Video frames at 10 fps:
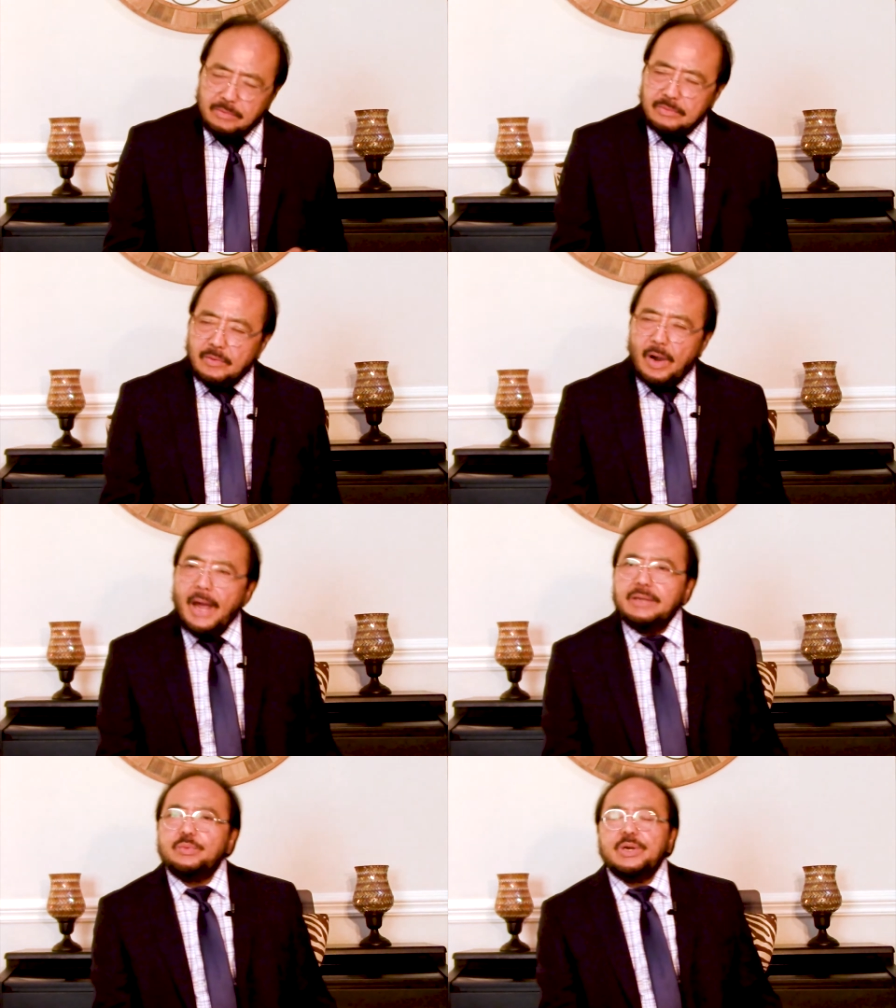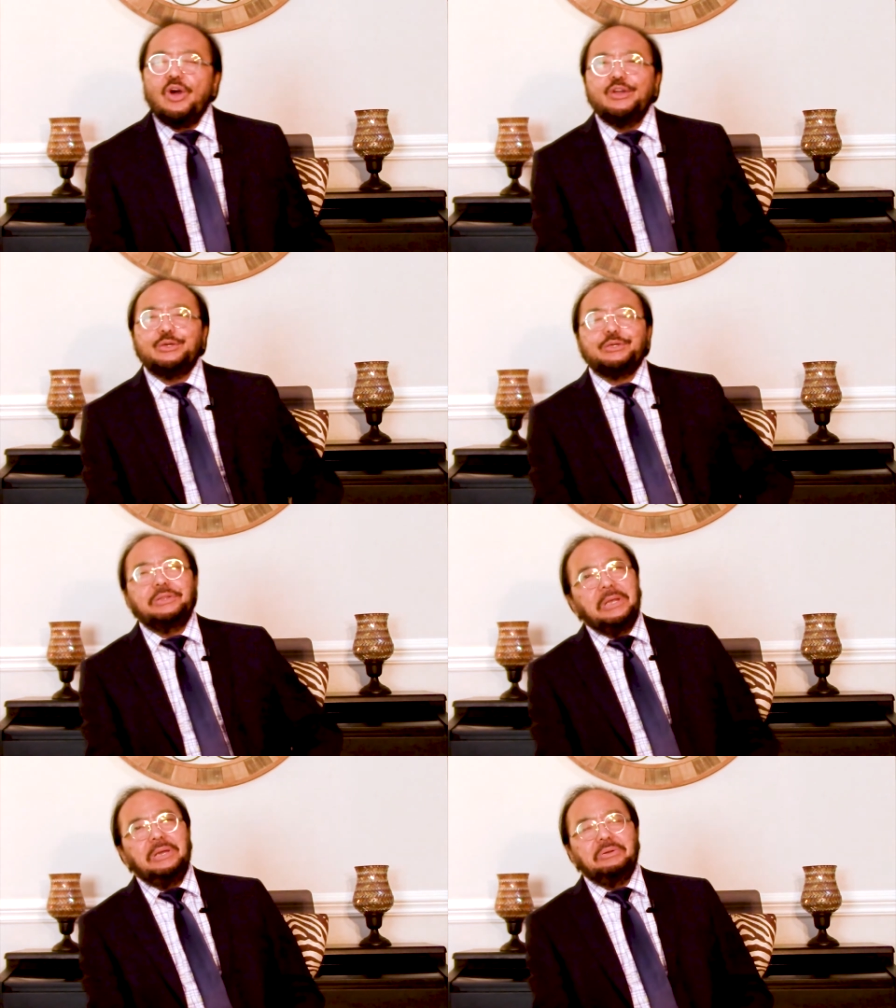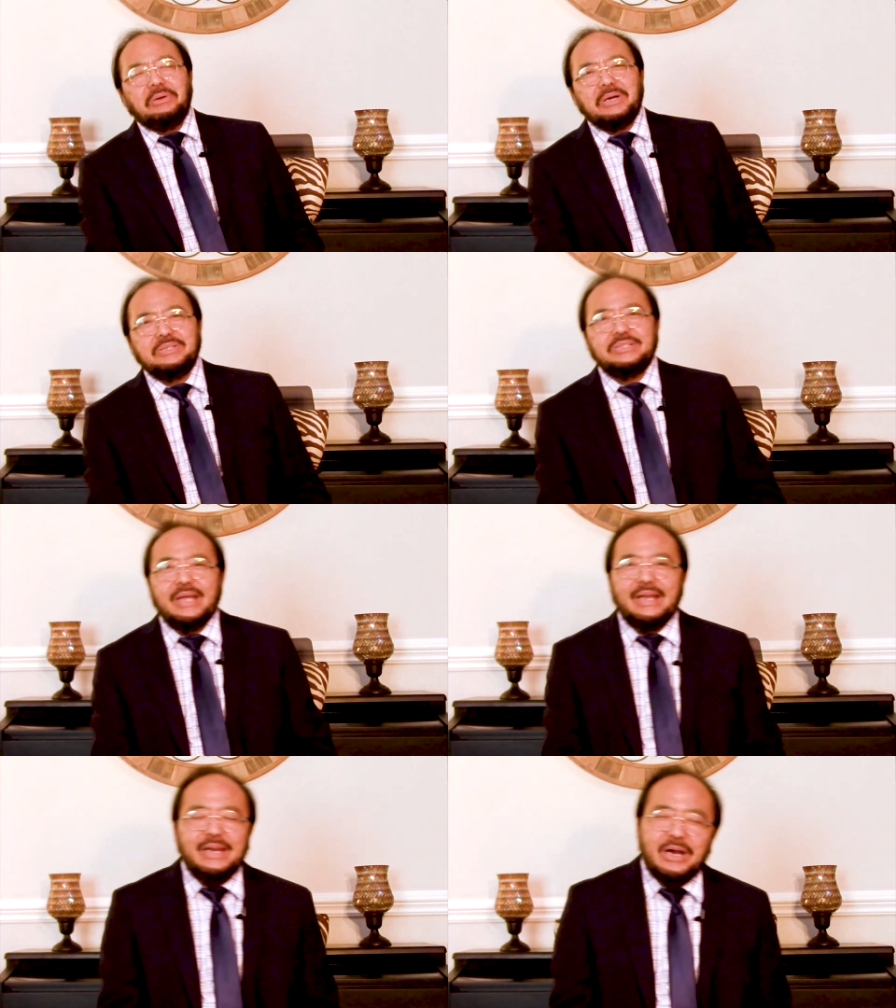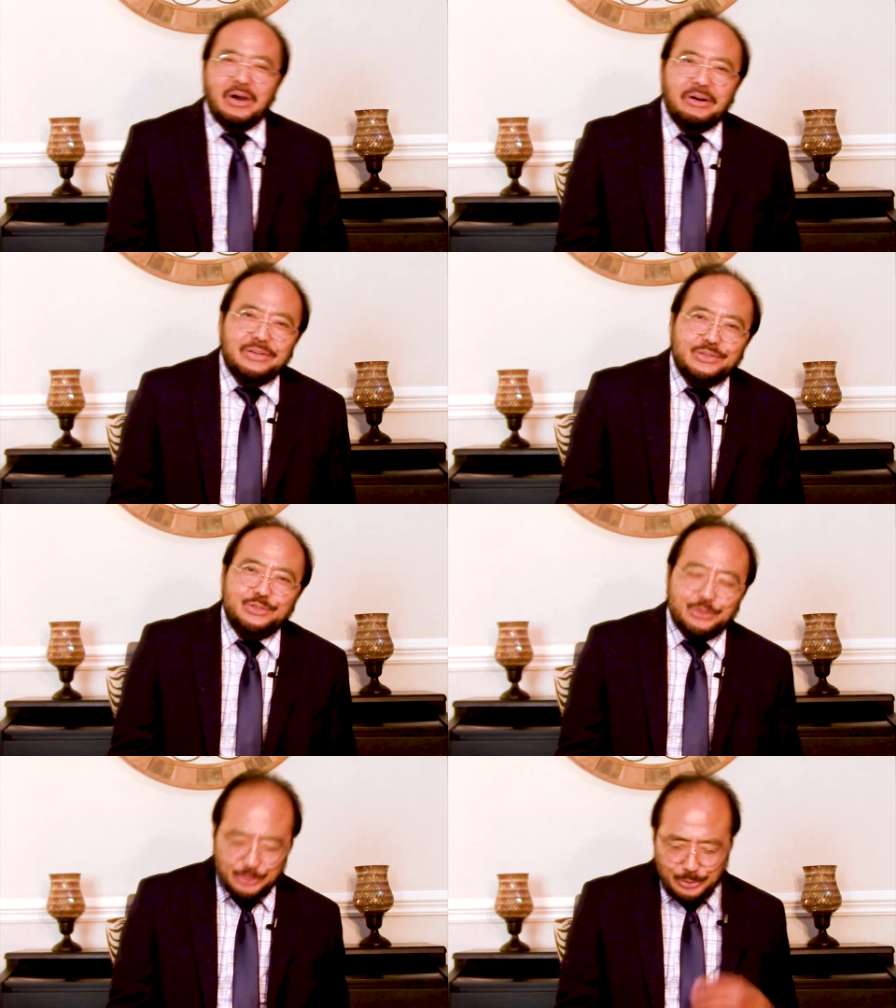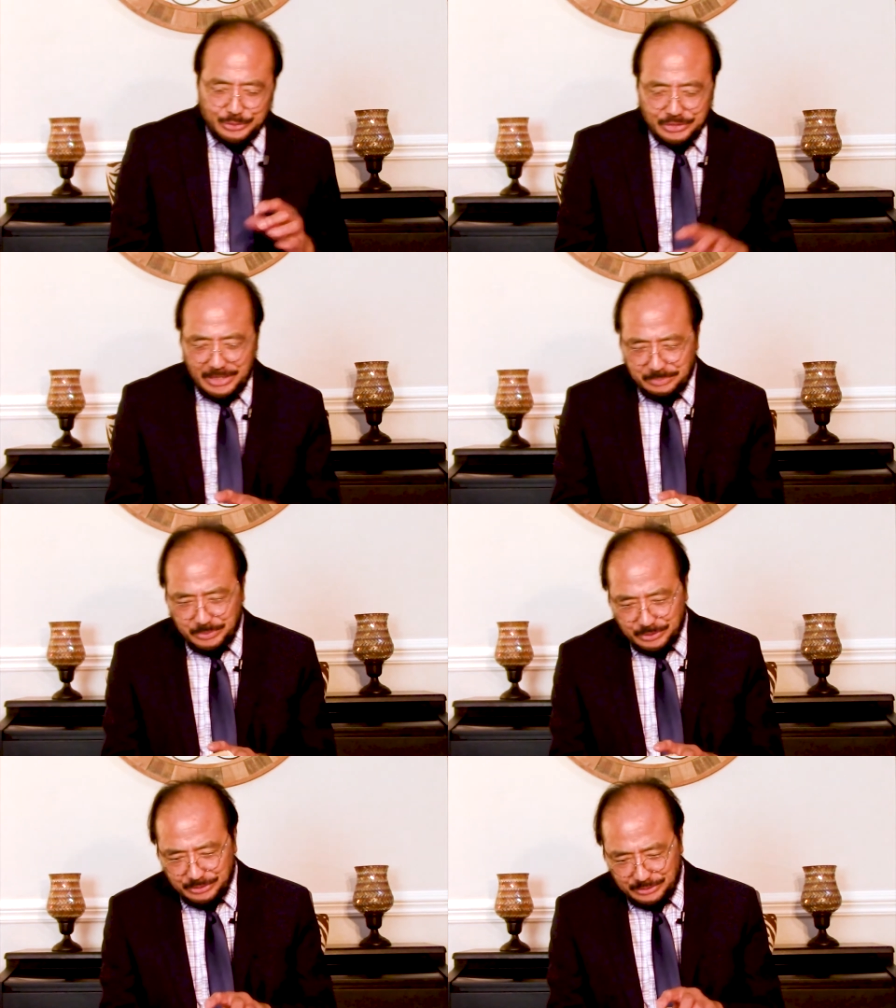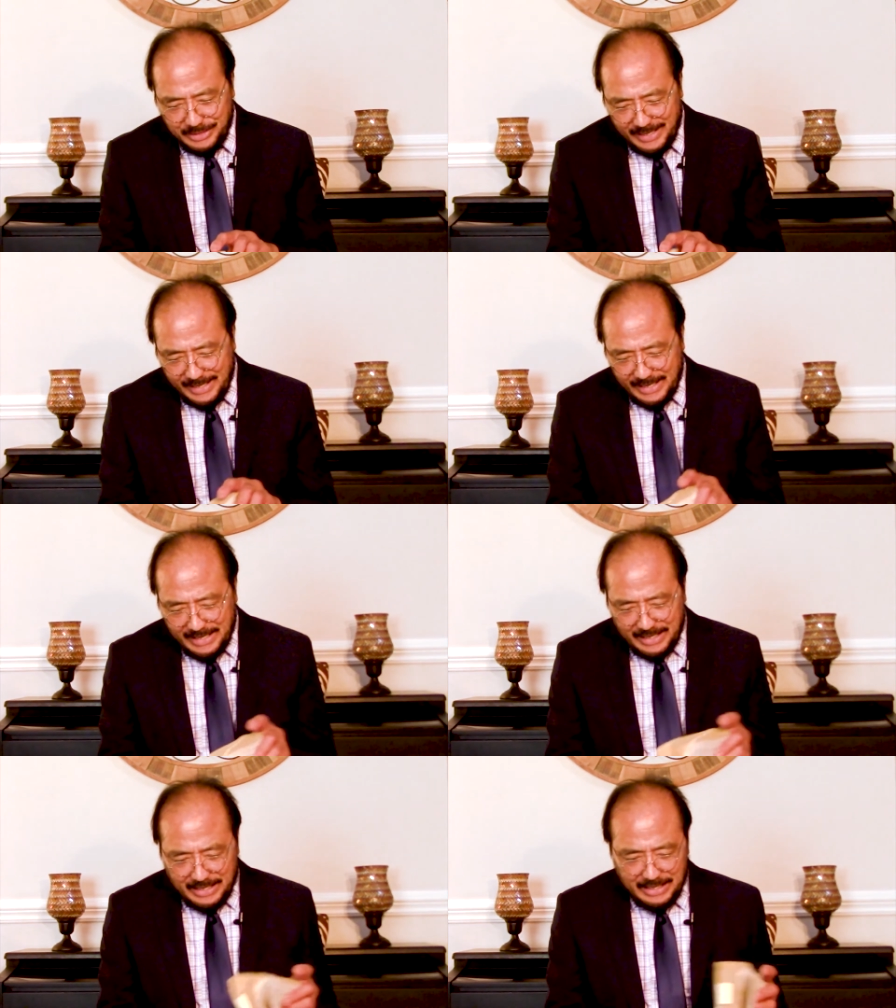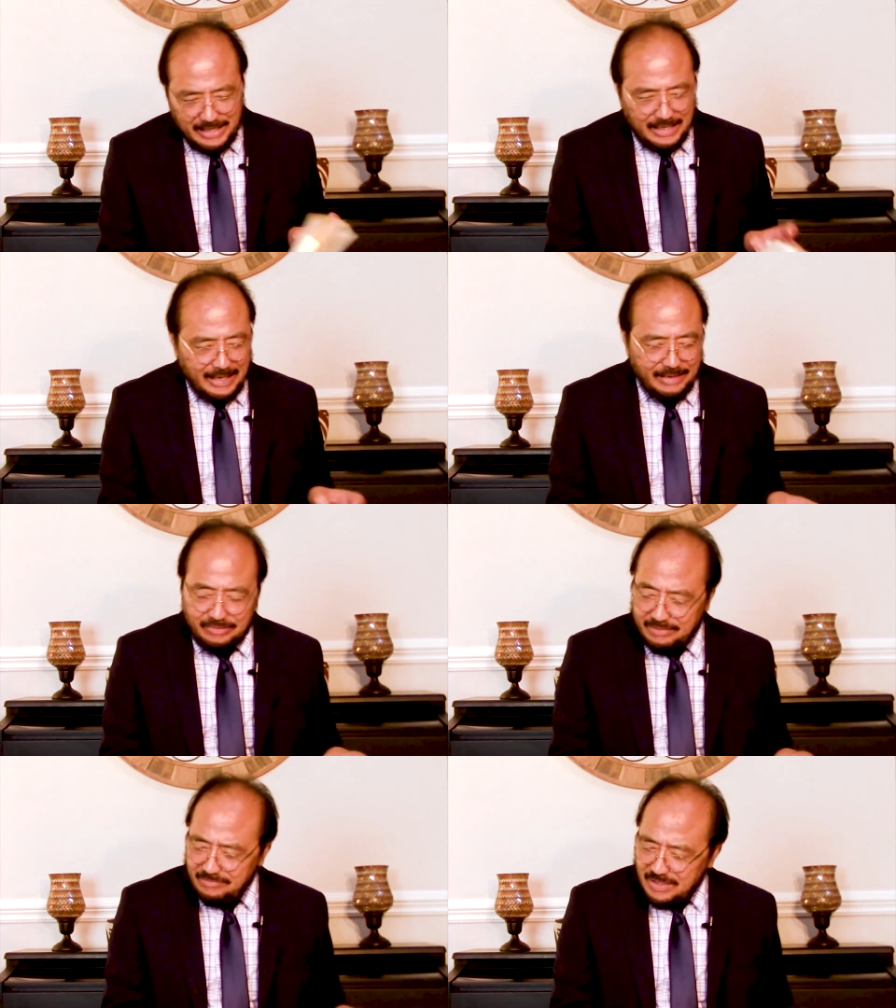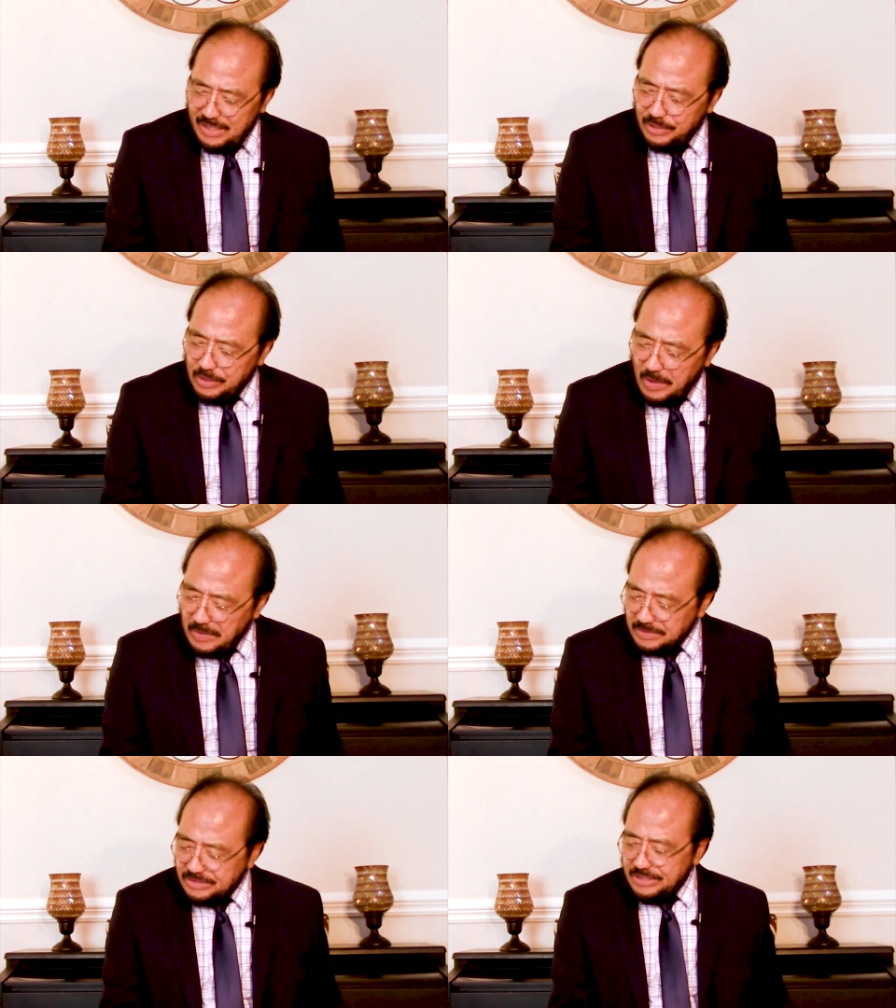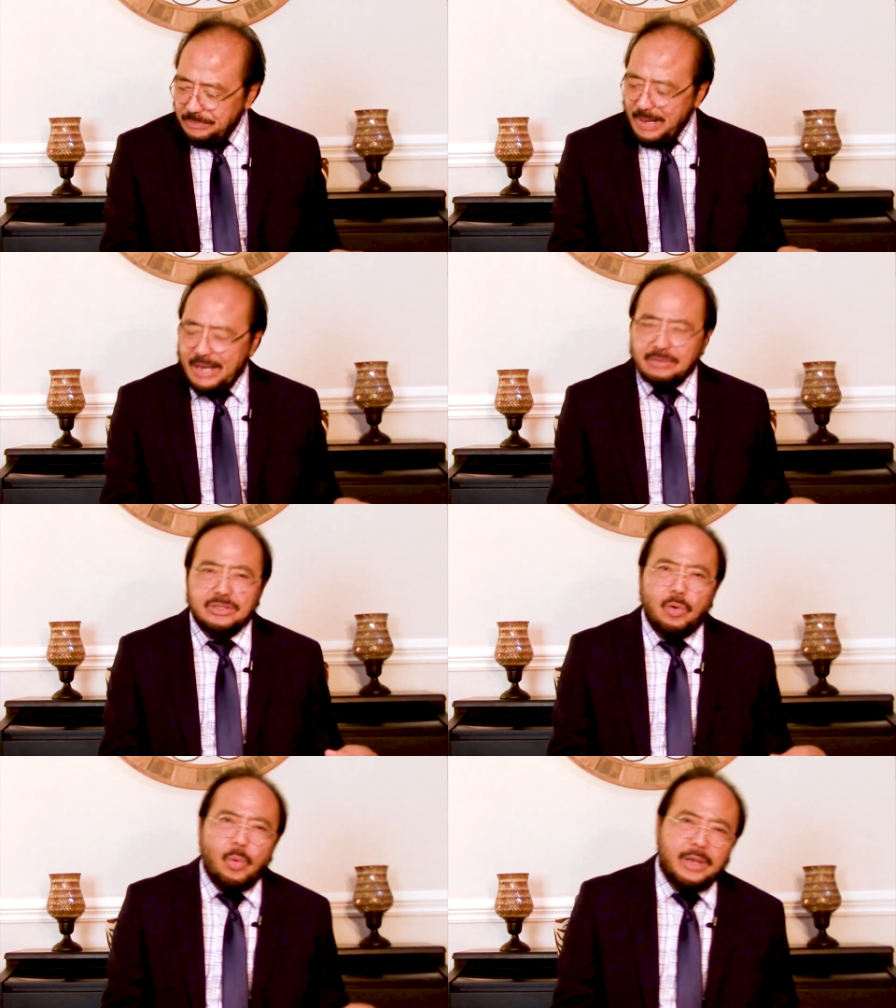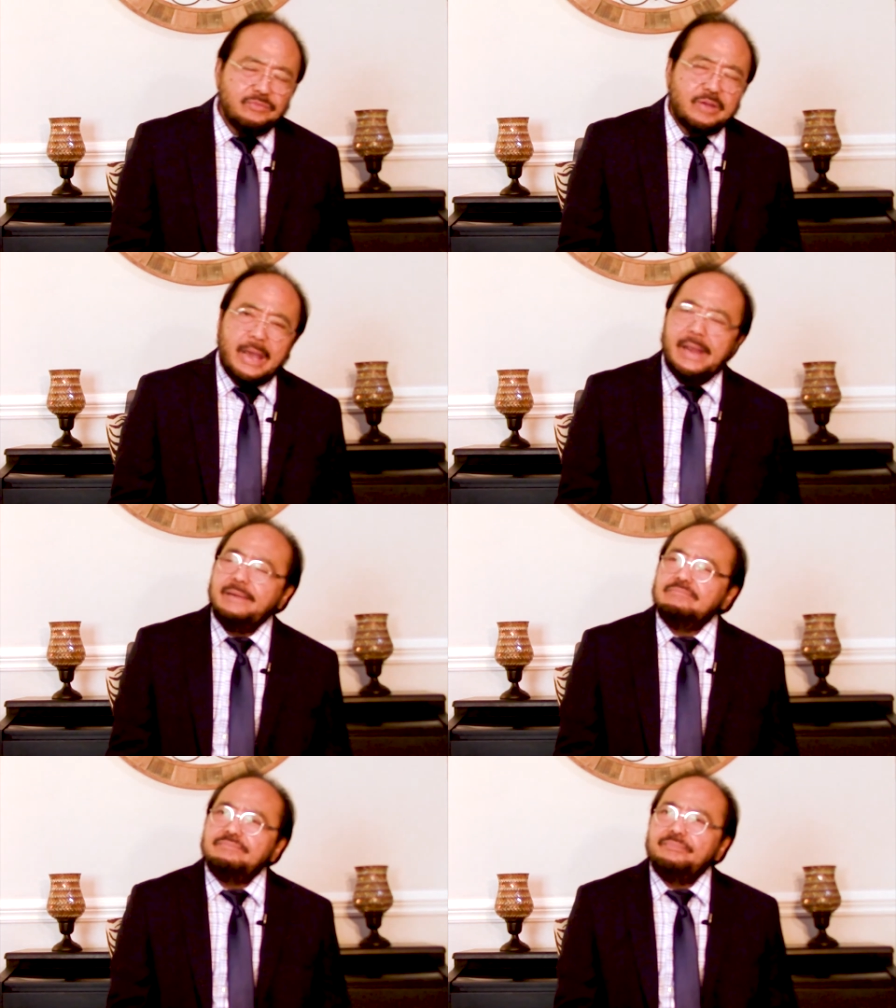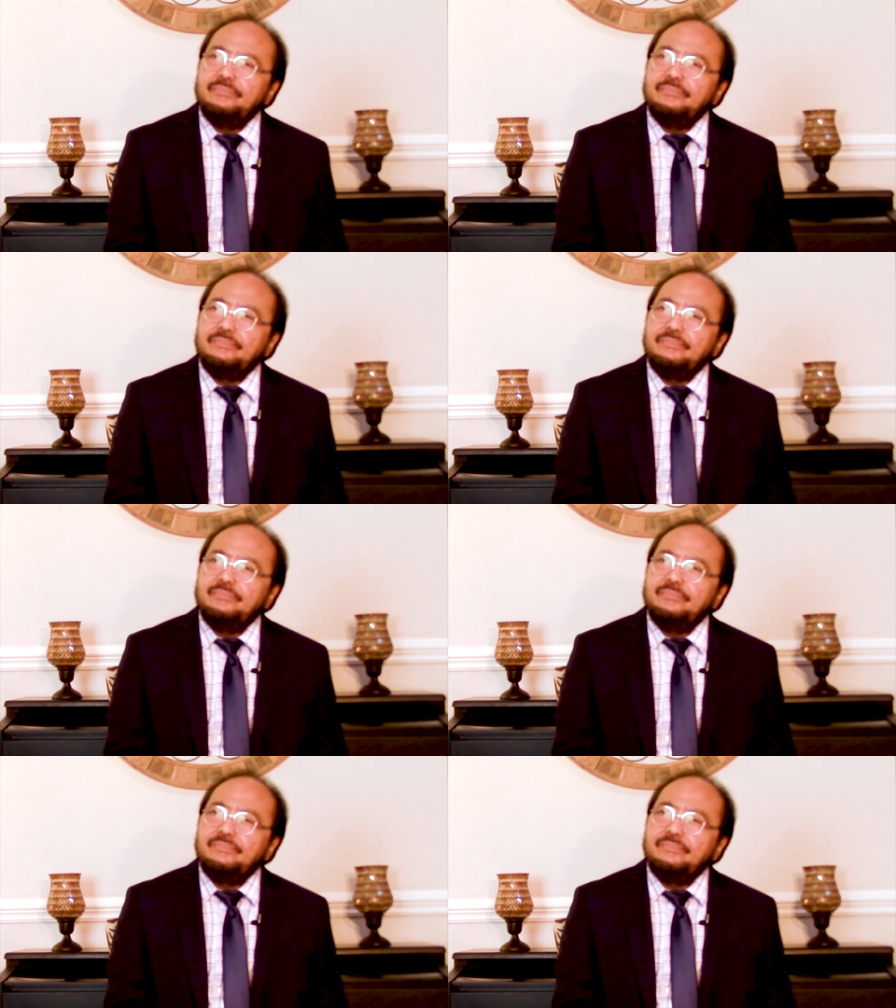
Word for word: right, we're going to continue our study on Jude chapter 11. It talks about the way of Cain,